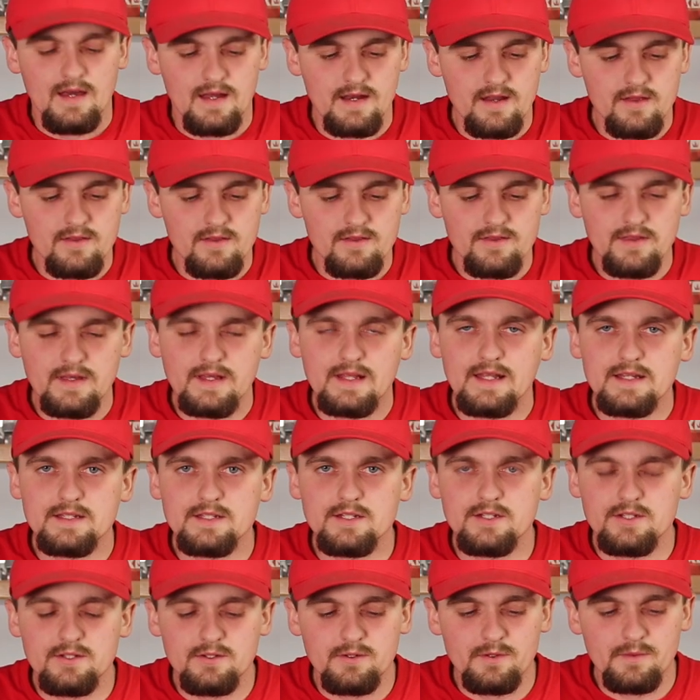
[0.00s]
Another thing I like
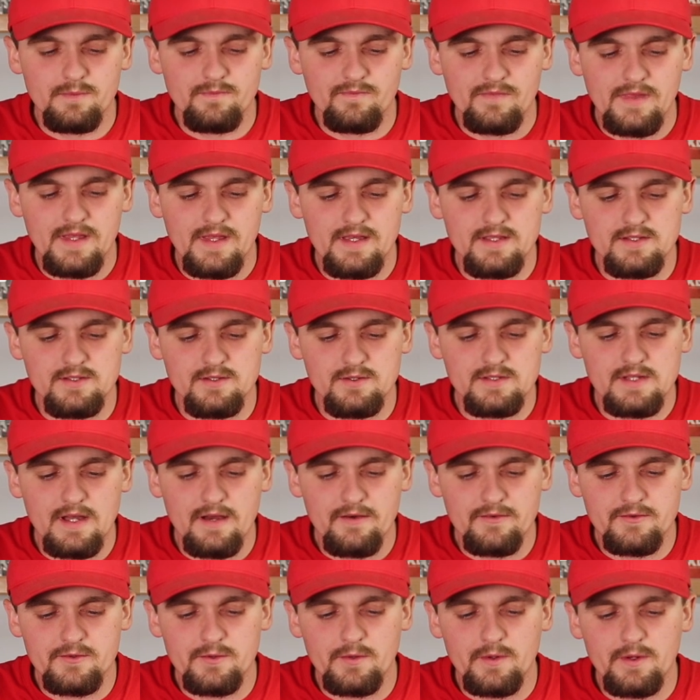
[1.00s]
to do is use
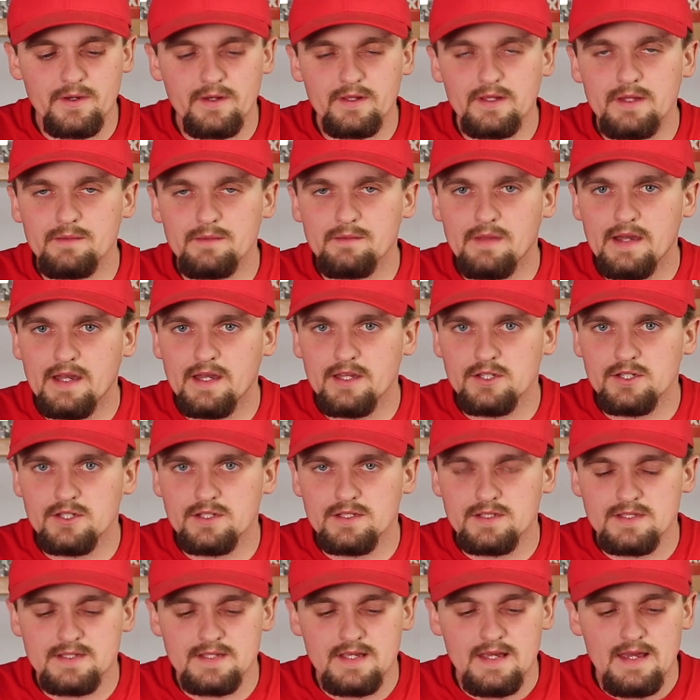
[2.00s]
after oil in my
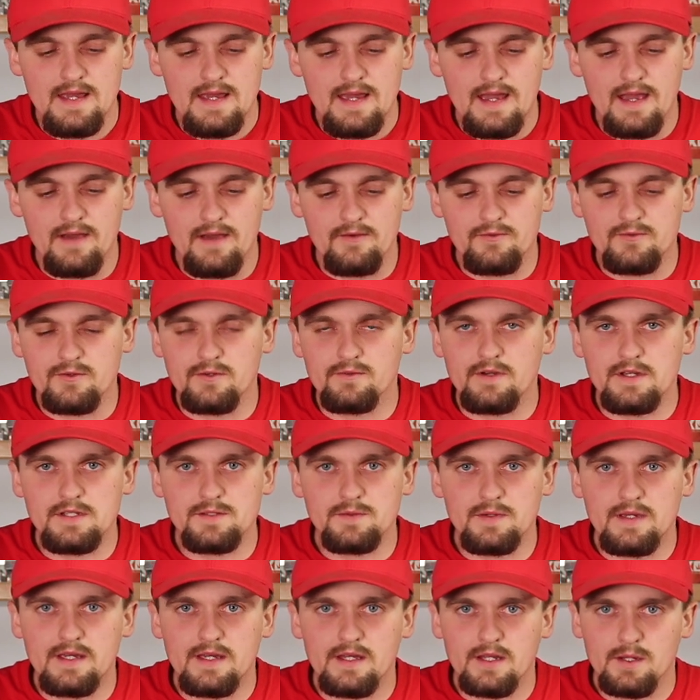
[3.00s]
engines after a
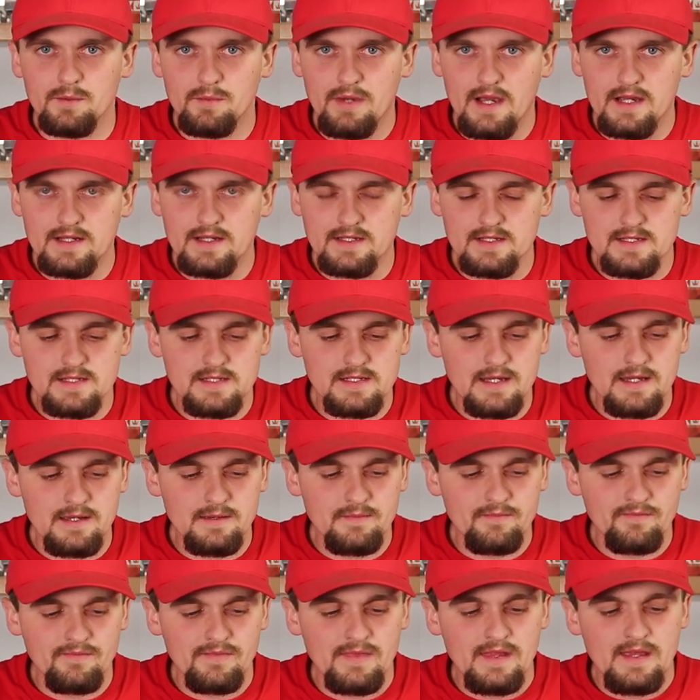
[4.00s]
race weekend or practice day.